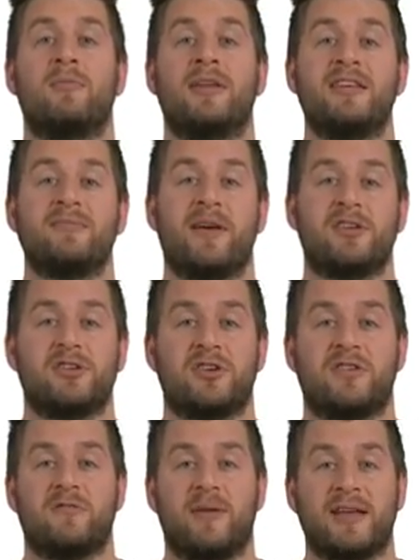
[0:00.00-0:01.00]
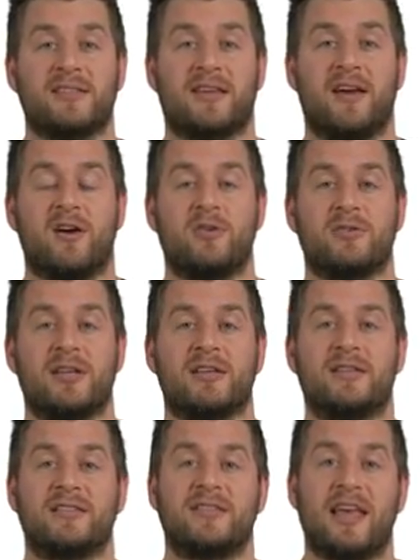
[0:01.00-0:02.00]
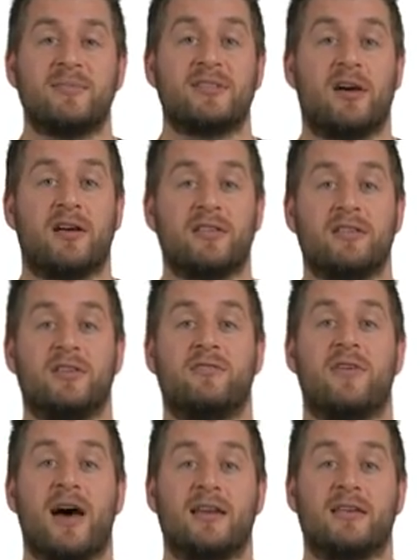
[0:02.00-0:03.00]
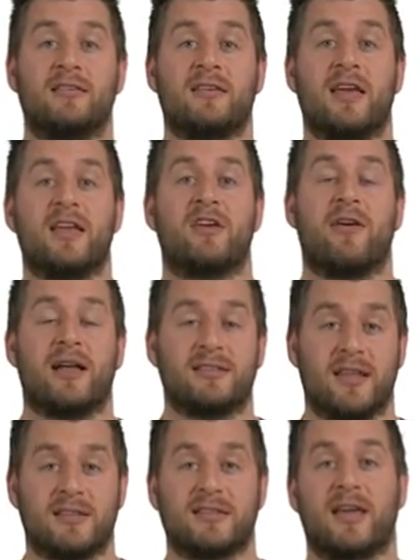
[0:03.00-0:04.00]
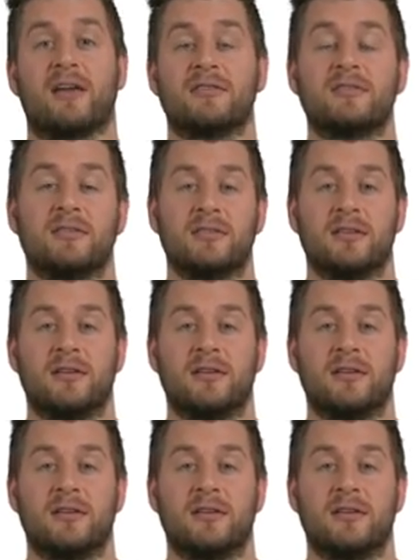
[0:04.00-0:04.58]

Please make sure you've placed the code into the same site you've added in your AdSense account.